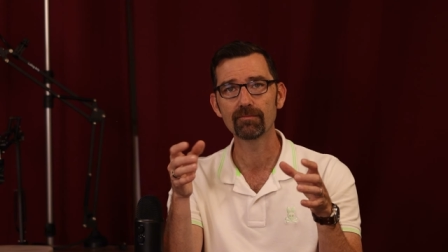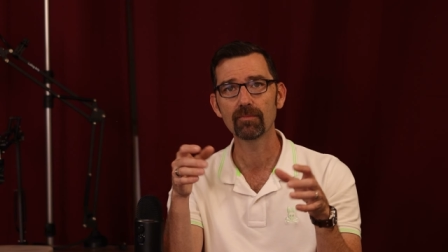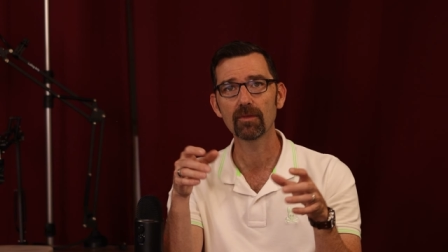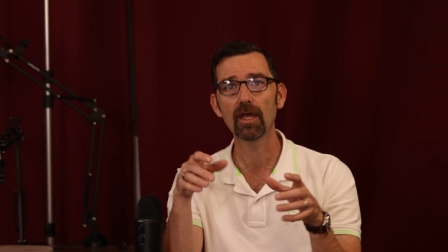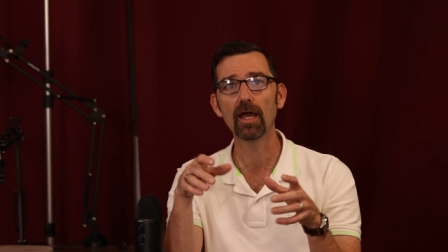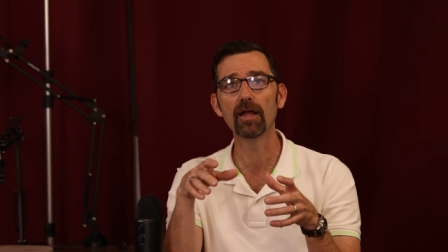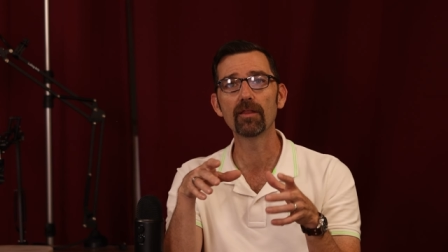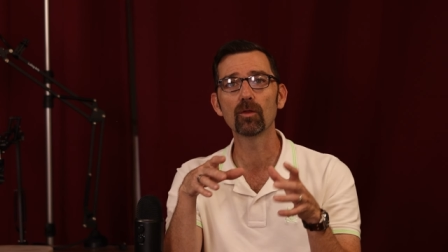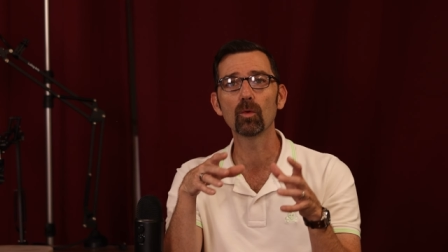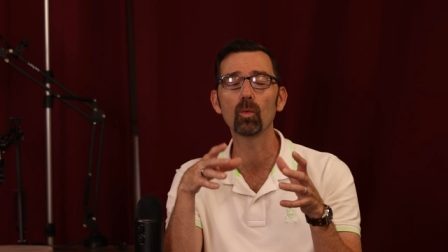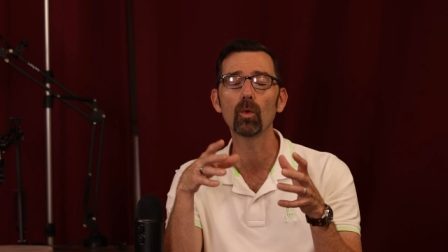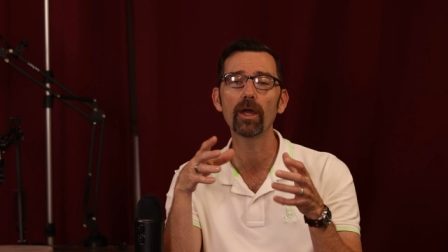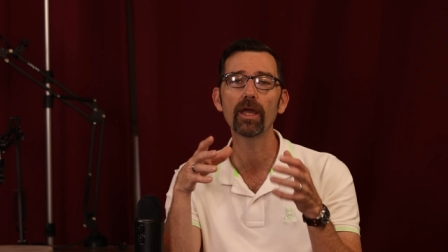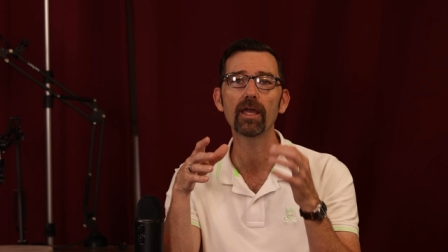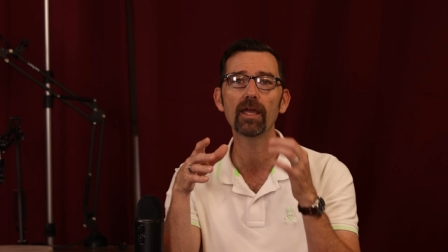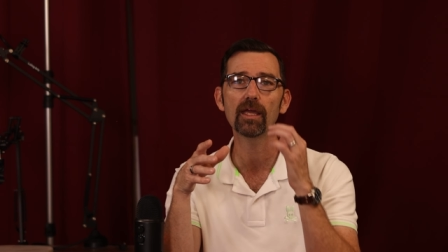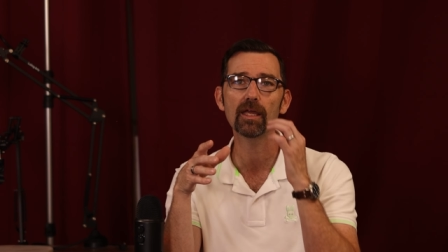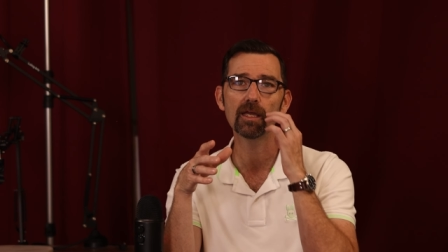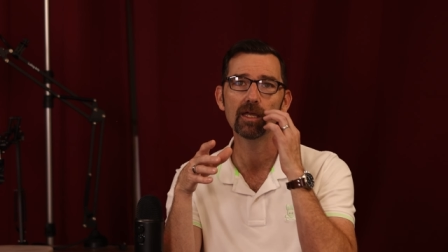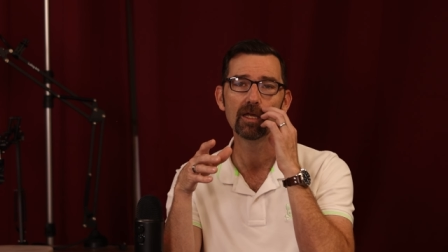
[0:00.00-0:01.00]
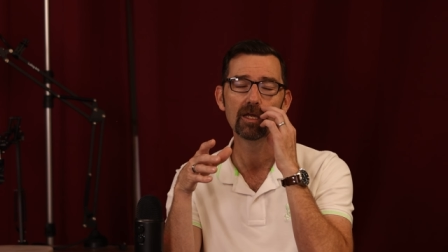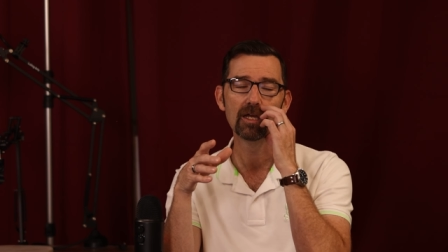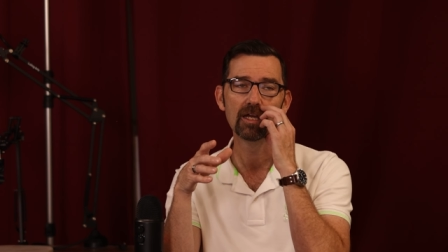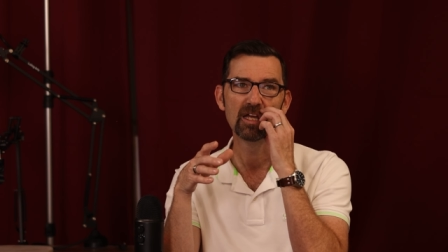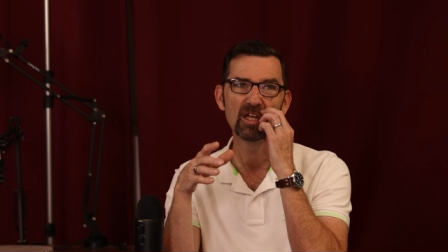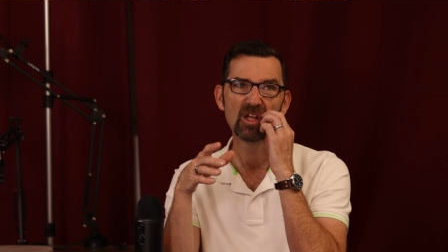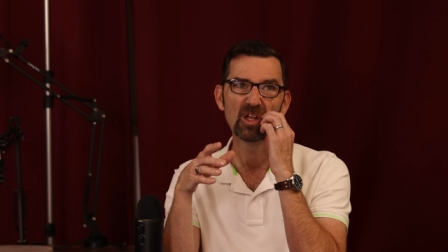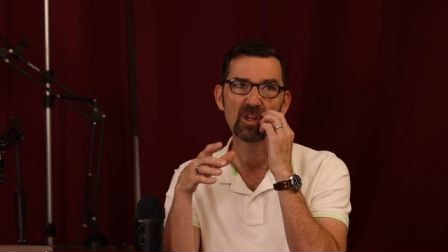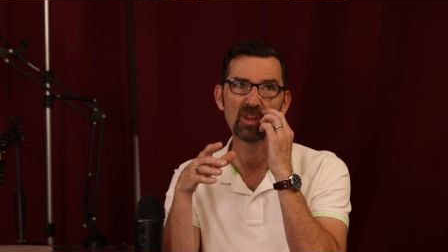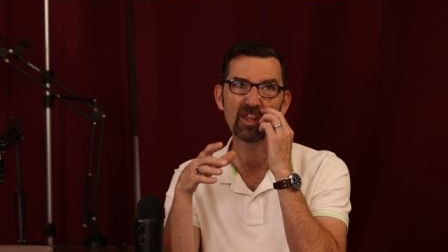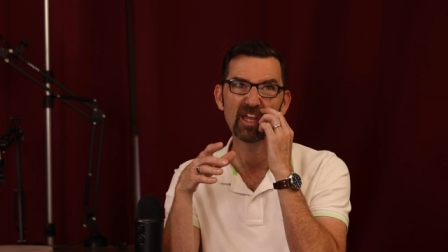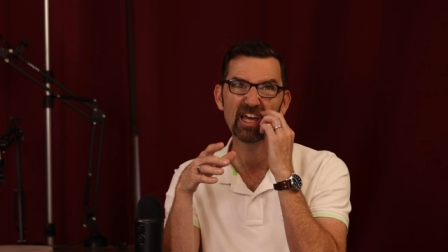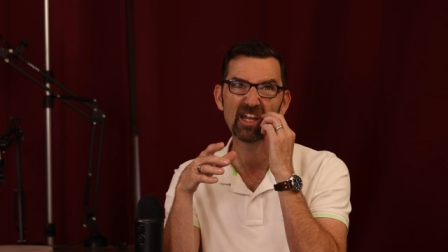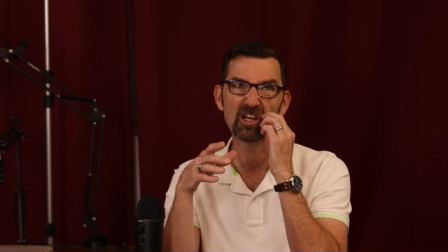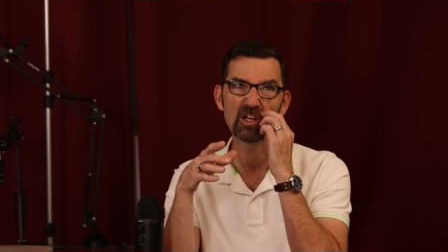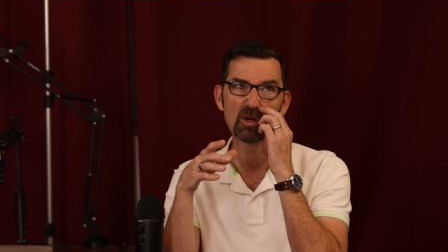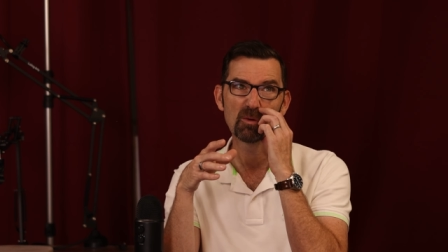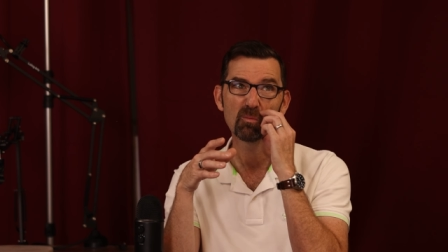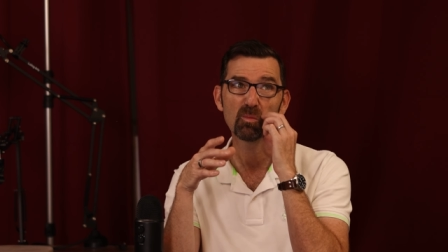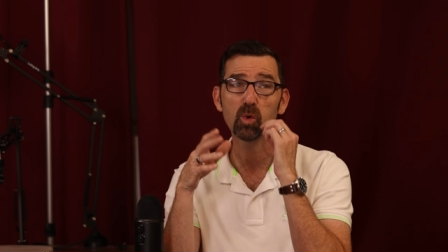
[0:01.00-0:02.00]
And the way that
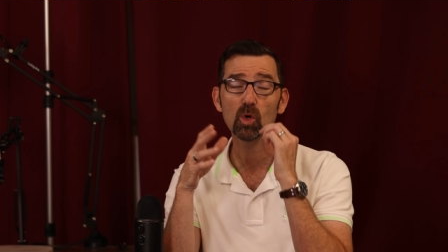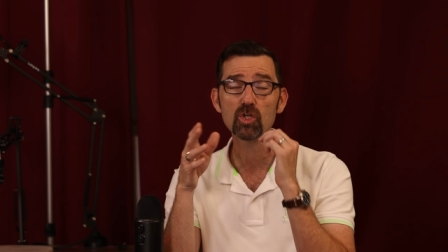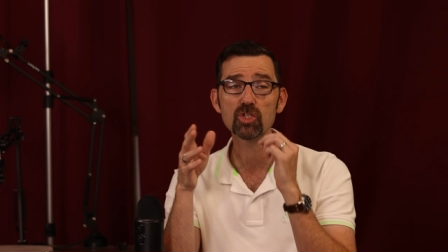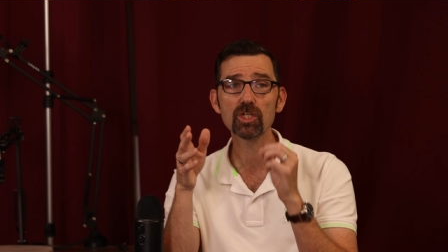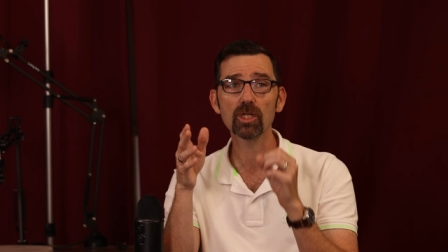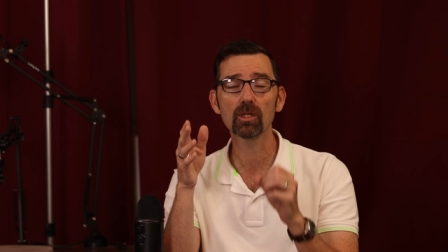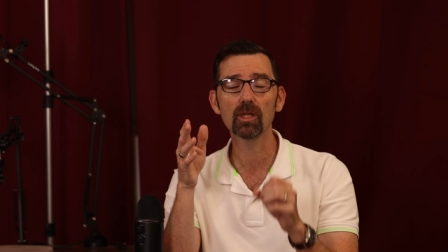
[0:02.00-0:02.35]
Porsche